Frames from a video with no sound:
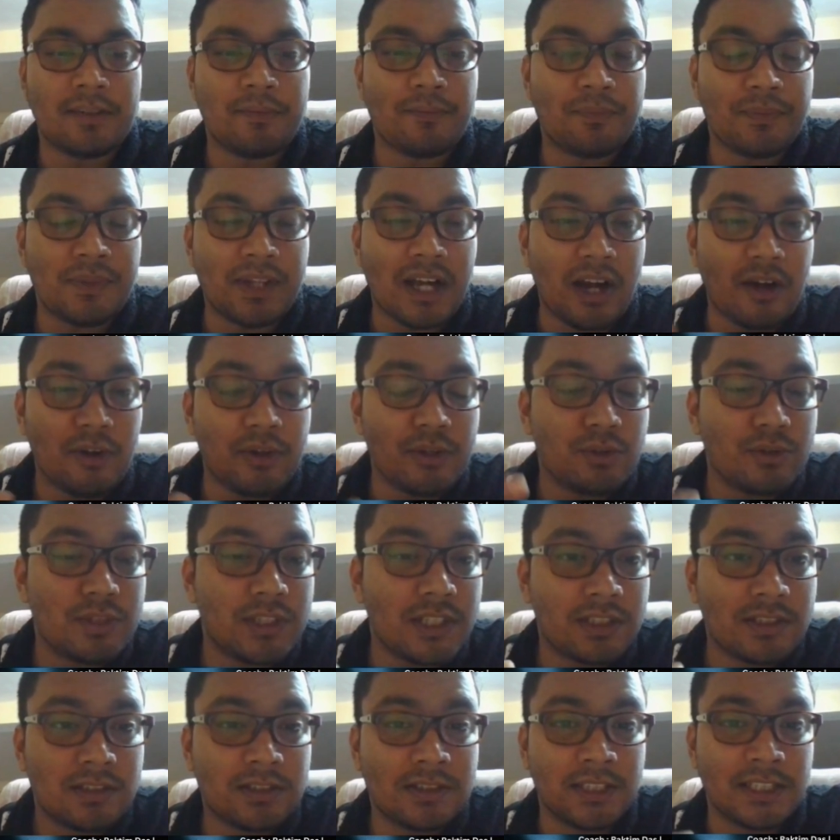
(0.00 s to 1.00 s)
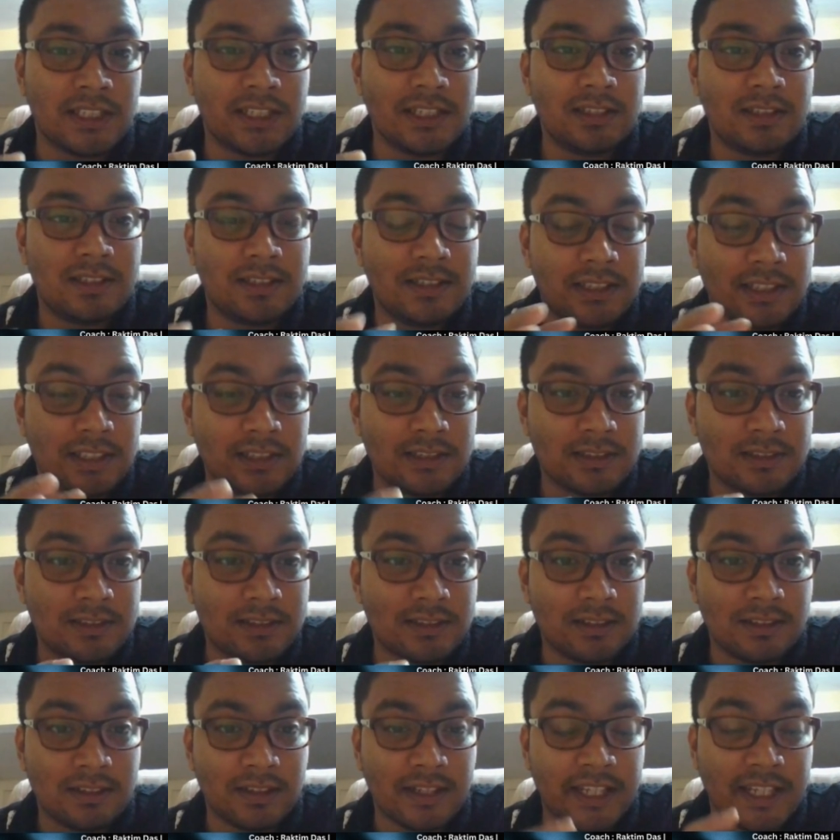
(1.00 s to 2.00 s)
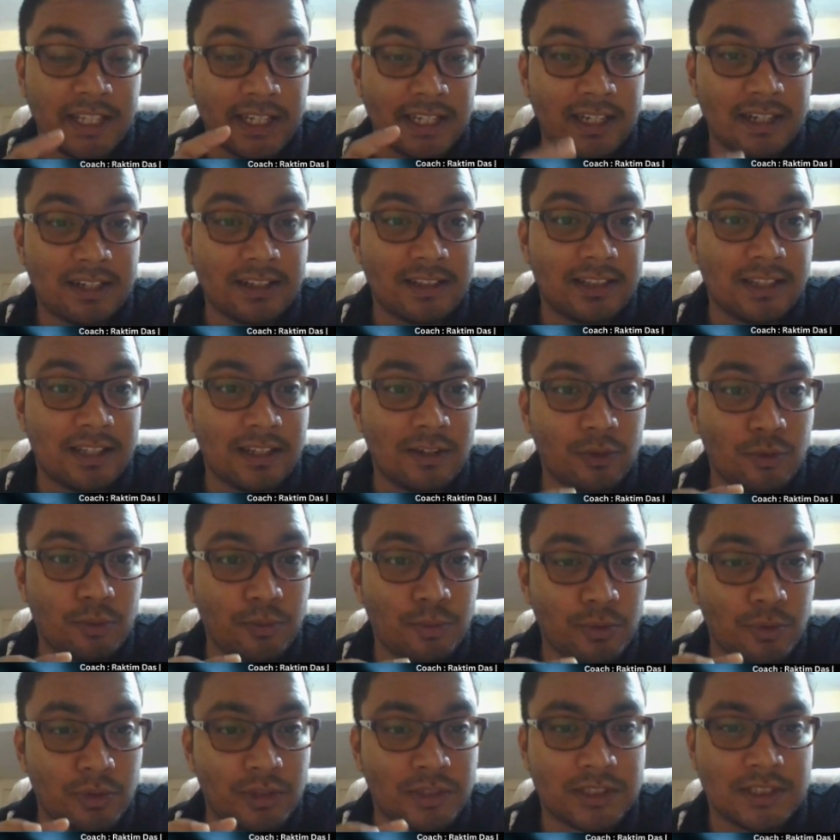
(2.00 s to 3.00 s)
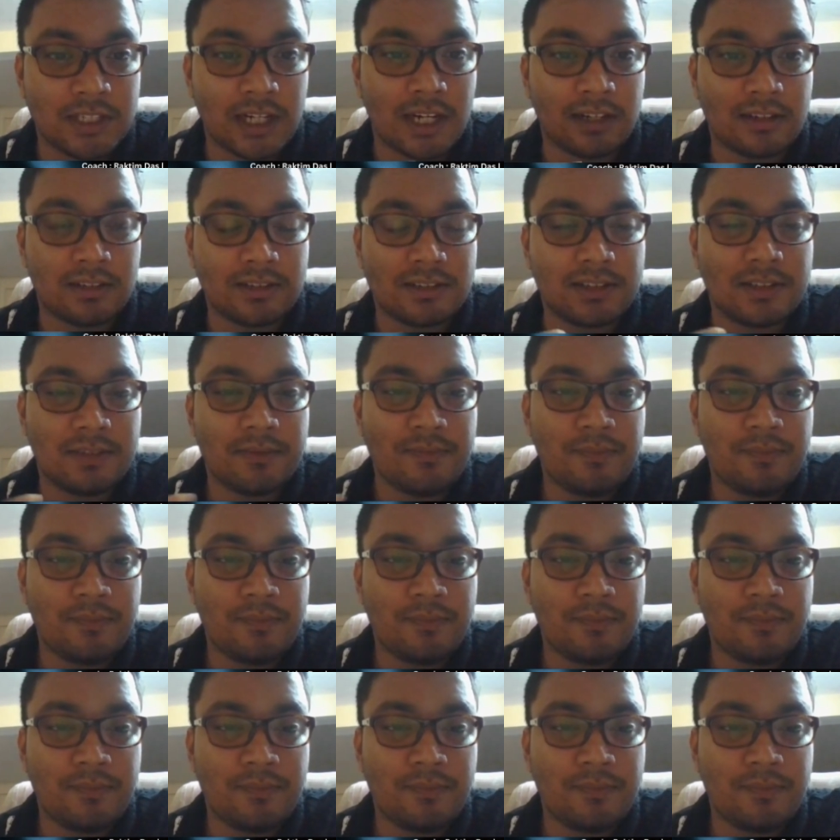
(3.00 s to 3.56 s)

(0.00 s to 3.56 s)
Now you just see this here, the loophole starts.